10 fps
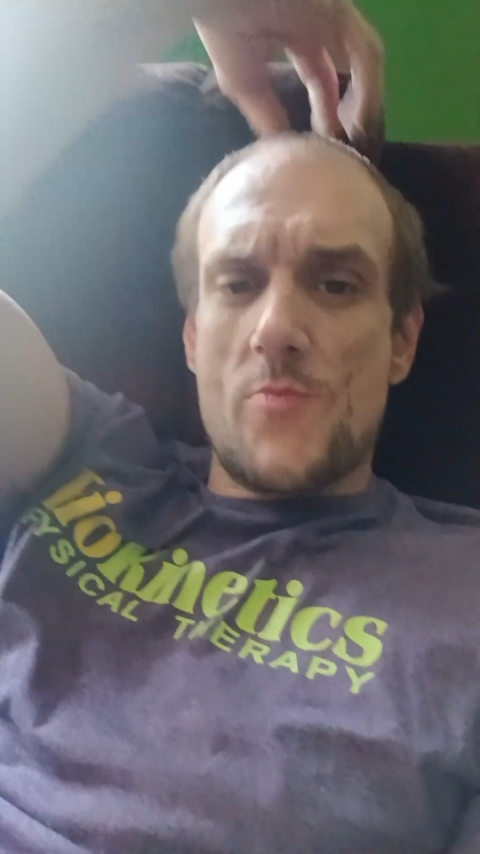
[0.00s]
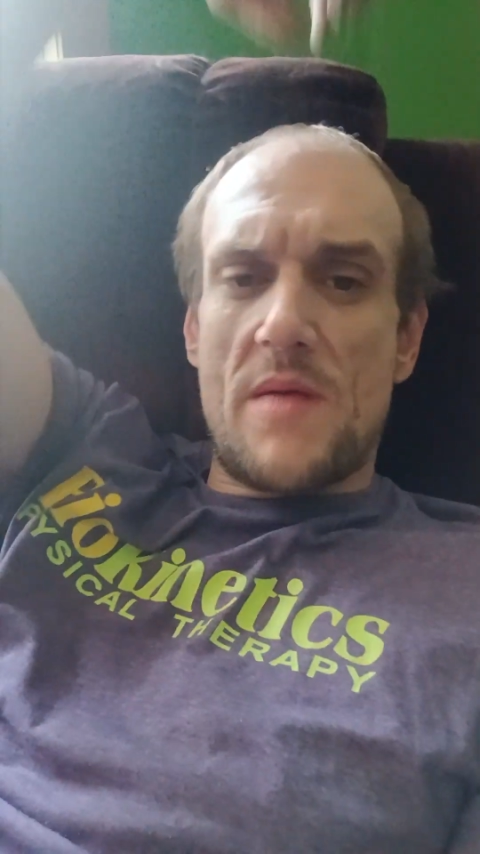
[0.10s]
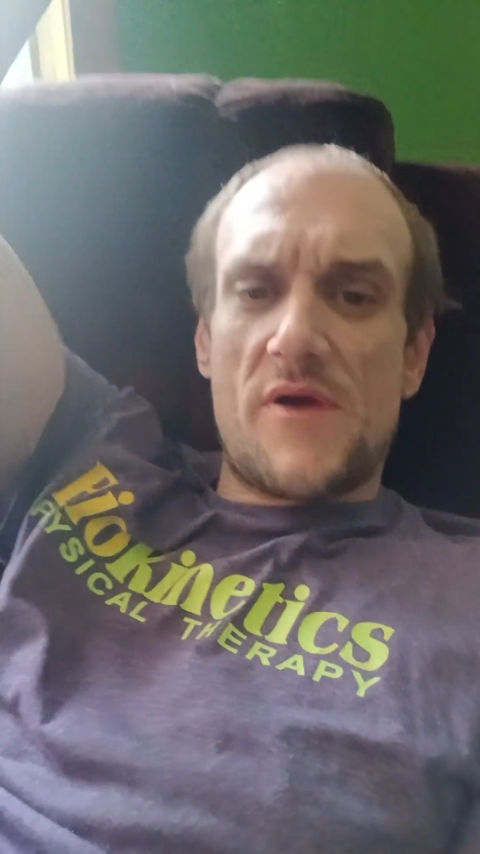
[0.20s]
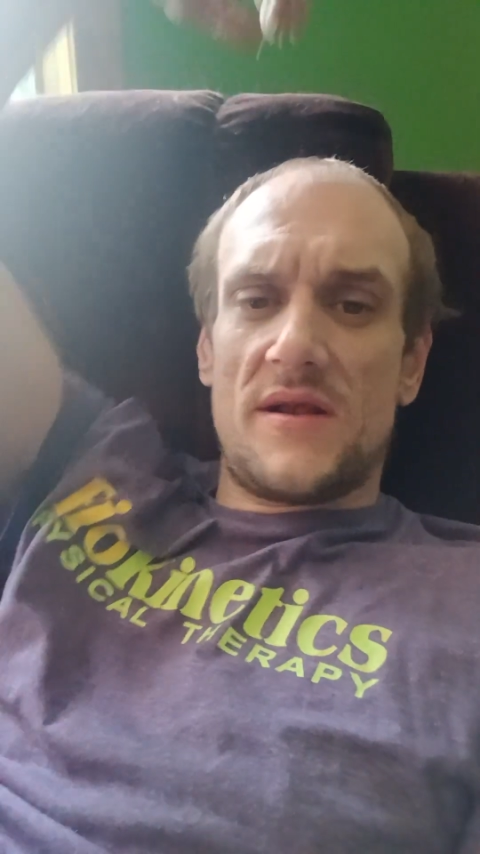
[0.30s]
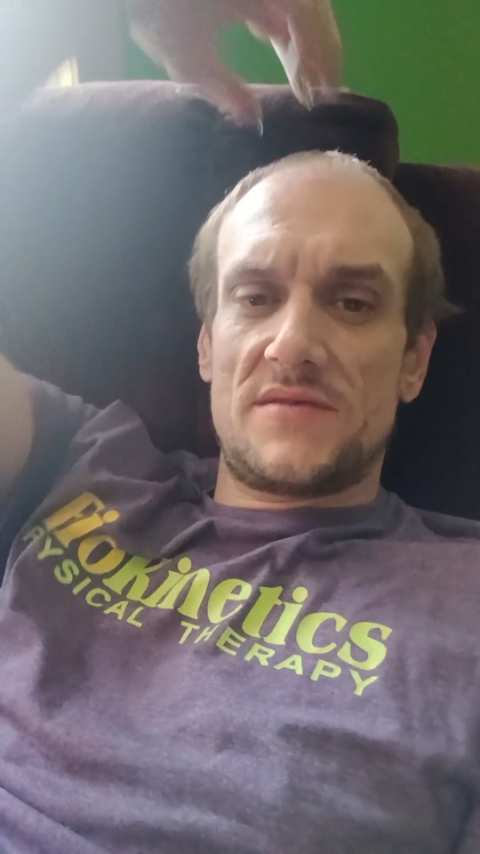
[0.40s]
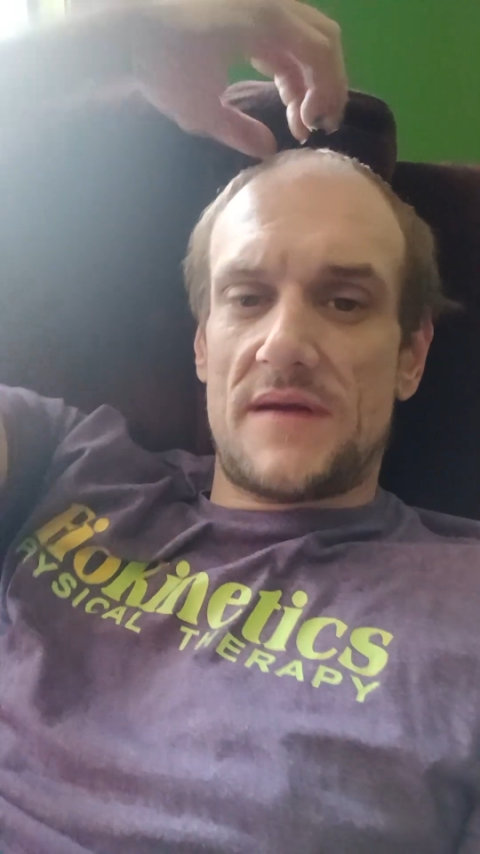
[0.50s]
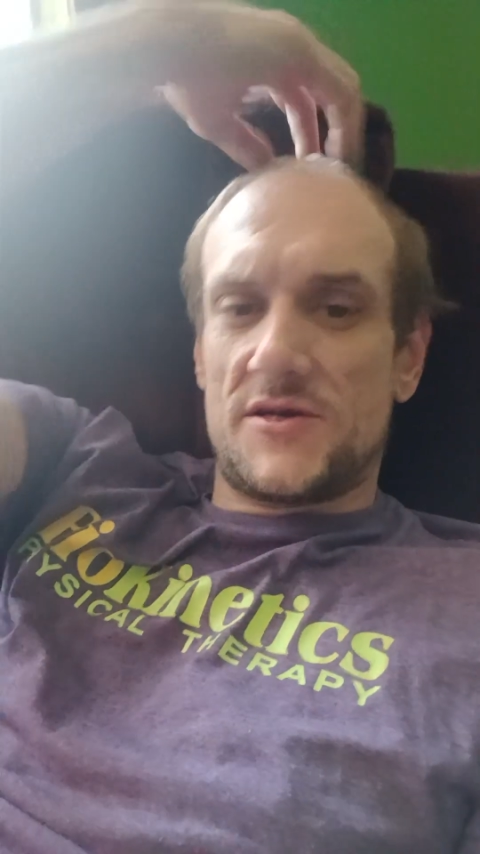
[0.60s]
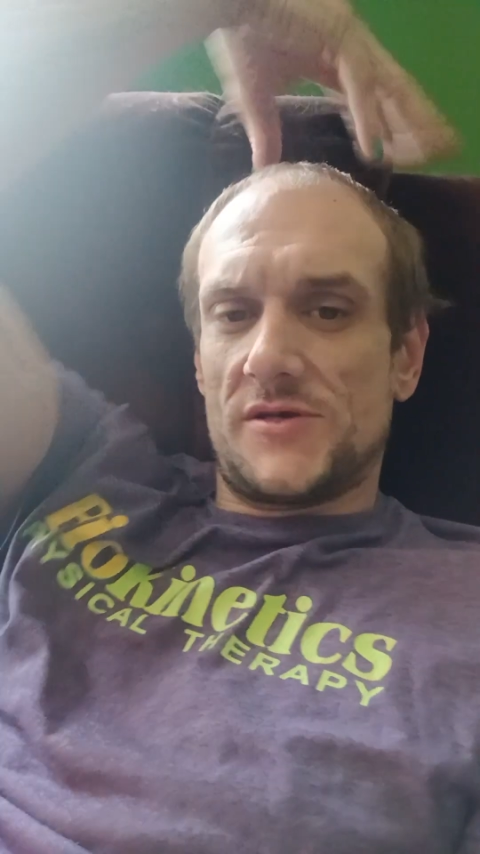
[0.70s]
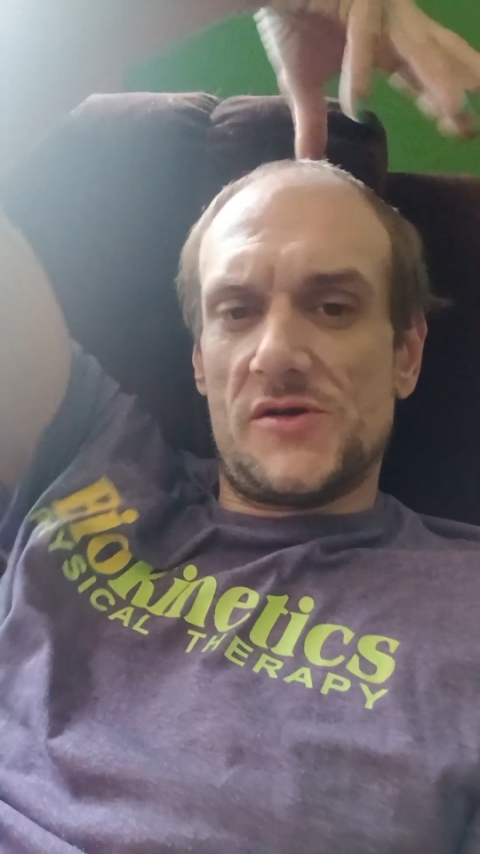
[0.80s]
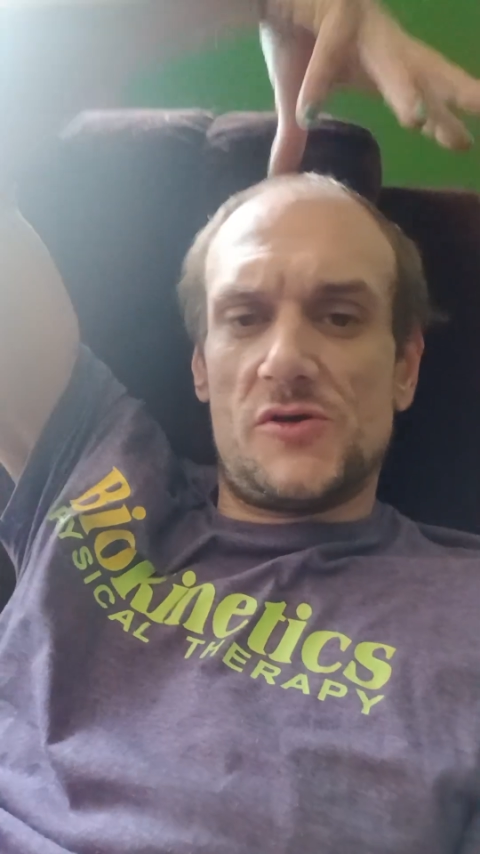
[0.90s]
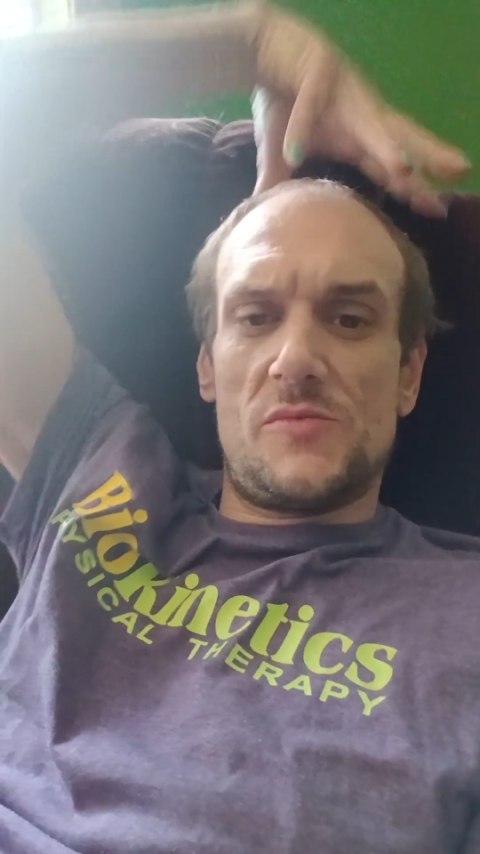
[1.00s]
My brain is fractured into